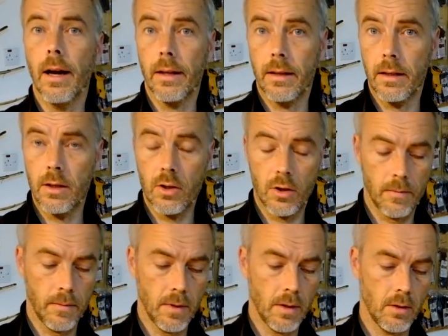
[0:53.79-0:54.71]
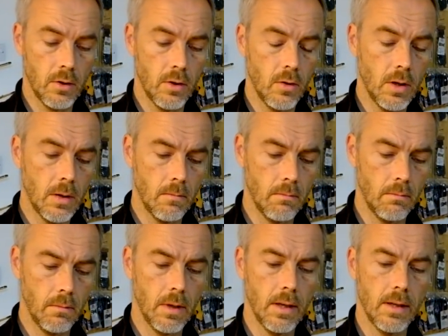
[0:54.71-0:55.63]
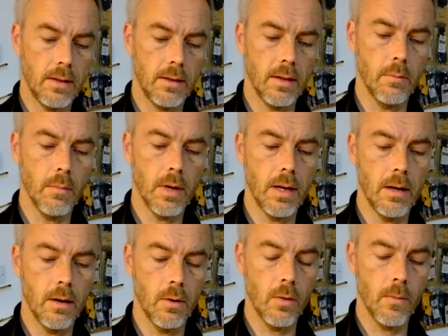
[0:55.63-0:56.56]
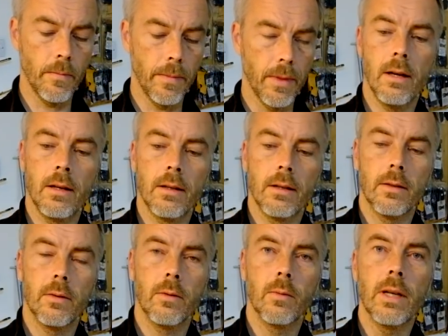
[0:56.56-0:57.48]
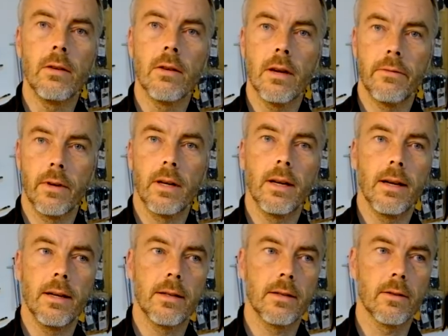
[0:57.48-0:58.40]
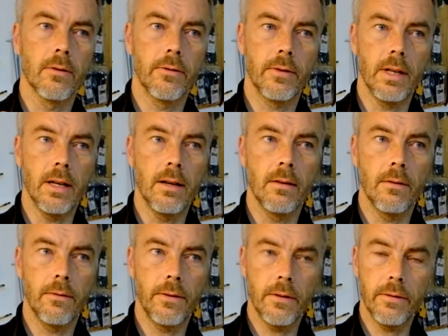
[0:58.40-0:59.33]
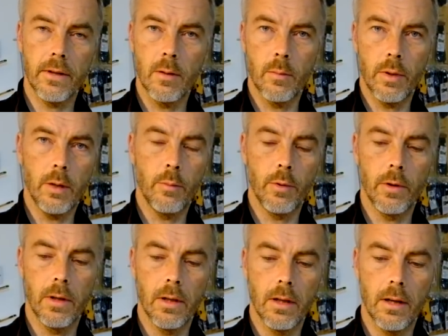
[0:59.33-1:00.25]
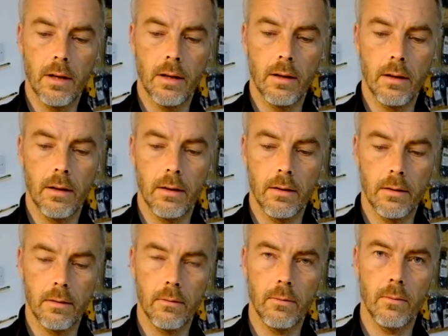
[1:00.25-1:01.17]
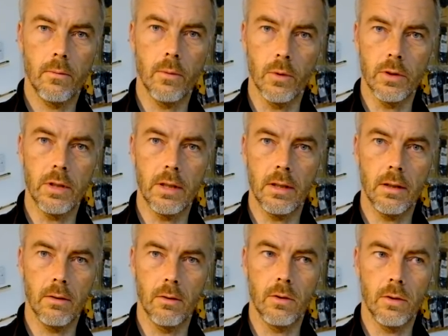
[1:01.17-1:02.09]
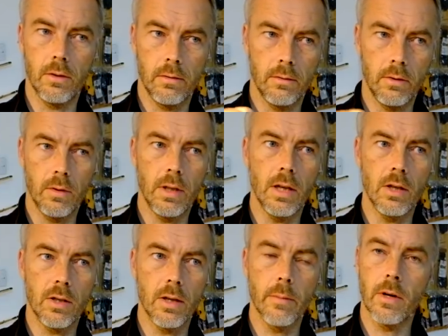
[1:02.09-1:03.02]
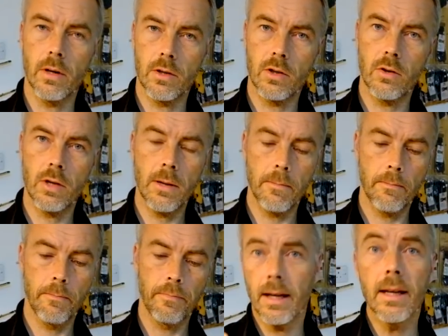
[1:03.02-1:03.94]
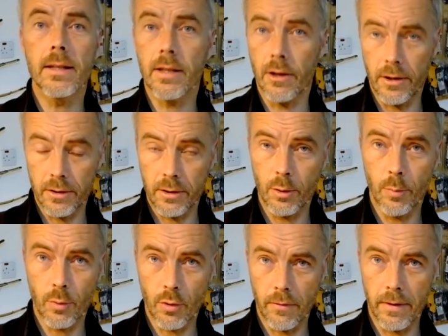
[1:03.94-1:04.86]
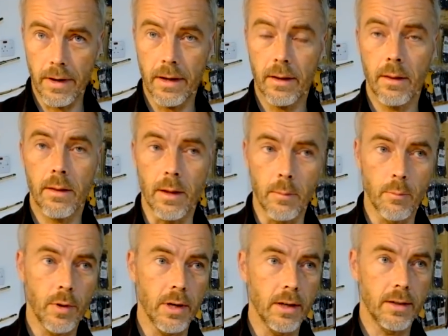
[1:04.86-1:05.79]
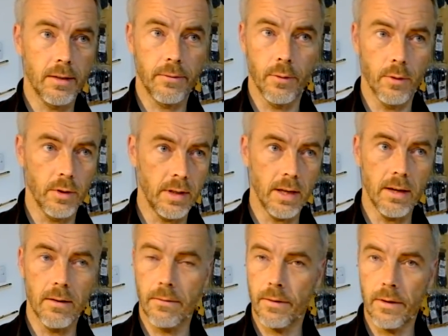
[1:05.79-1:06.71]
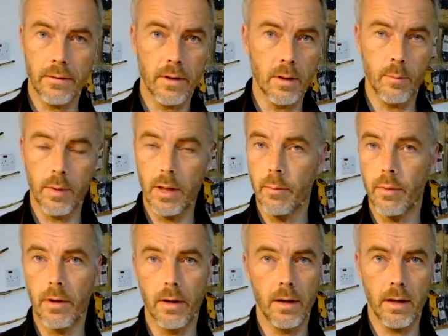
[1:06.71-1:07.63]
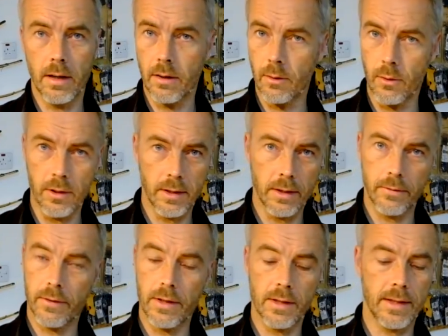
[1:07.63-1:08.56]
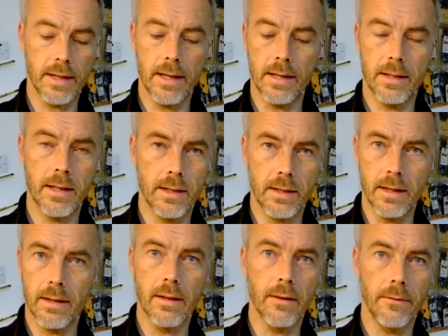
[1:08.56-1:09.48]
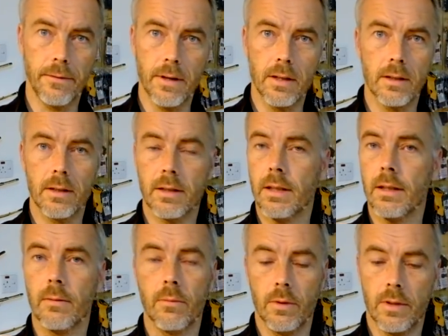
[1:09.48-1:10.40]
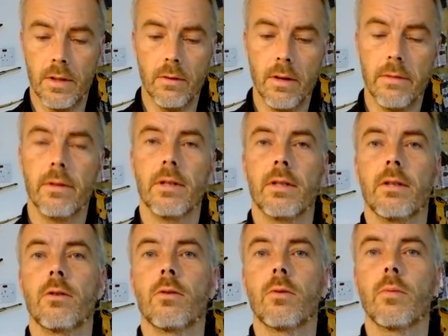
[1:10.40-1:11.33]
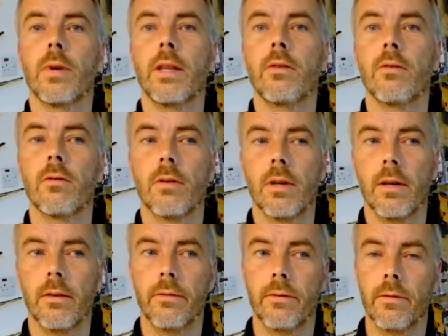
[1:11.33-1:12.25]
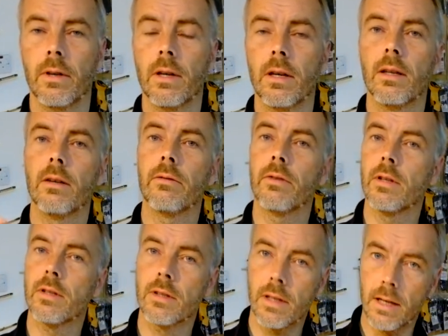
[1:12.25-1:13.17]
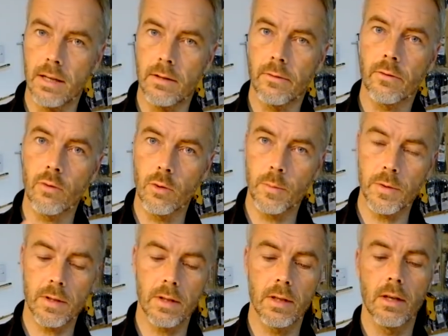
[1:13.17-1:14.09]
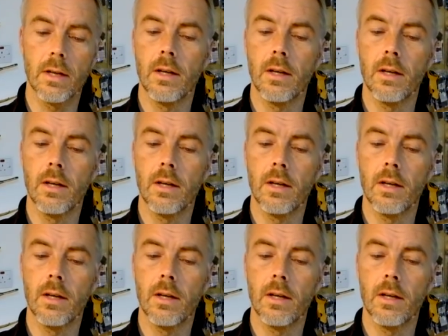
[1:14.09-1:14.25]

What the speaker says: I teach archery, as some may know. And when you have a class of 10, 15 people wanting, or you teach them archery, it's hard to provide thumb rings for 10, 15 people in all different sizes that they fit and whatsoever. So when you have different kinds of groups,